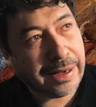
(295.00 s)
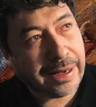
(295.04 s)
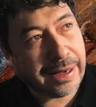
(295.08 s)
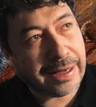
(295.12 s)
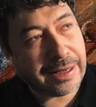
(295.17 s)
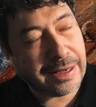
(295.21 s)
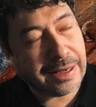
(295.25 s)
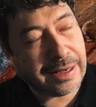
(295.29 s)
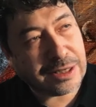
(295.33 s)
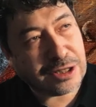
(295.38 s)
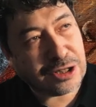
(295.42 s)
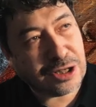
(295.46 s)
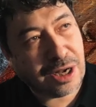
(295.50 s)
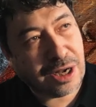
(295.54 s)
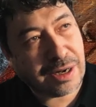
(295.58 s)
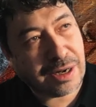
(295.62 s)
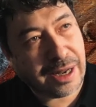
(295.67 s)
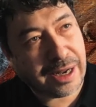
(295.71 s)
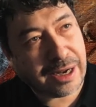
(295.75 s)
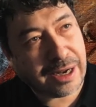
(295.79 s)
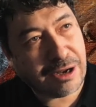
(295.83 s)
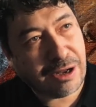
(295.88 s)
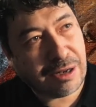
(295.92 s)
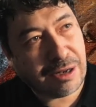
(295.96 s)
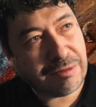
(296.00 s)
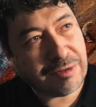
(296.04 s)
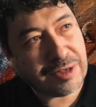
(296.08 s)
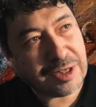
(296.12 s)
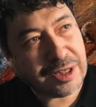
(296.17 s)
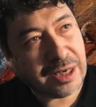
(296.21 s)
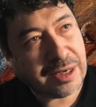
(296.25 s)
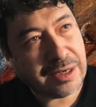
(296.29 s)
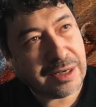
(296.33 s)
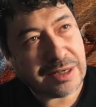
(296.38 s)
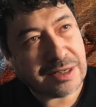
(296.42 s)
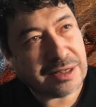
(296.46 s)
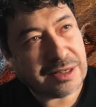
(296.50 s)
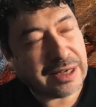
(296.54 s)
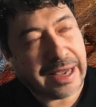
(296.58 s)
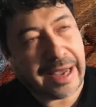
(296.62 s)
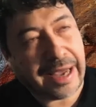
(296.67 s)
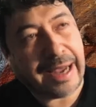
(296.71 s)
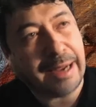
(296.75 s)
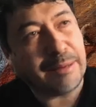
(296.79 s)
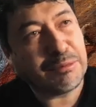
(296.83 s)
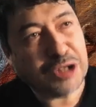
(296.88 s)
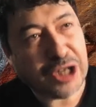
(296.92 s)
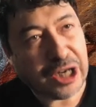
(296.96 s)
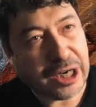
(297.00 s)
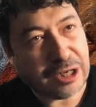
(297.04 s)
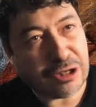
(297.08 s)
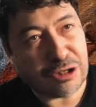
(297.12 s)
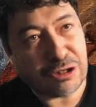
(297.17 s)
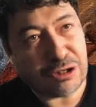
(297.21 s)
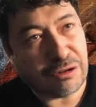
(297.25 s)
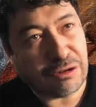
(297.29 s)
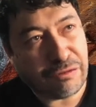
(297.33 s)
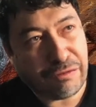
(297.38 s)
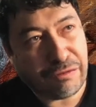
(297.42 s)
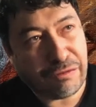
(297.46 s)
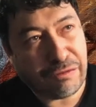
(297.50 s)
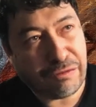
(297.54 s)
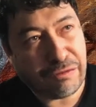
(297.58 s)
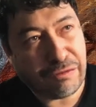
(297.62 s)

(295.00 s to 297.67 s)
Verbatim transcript: it's not like all of a sudden it's a game changer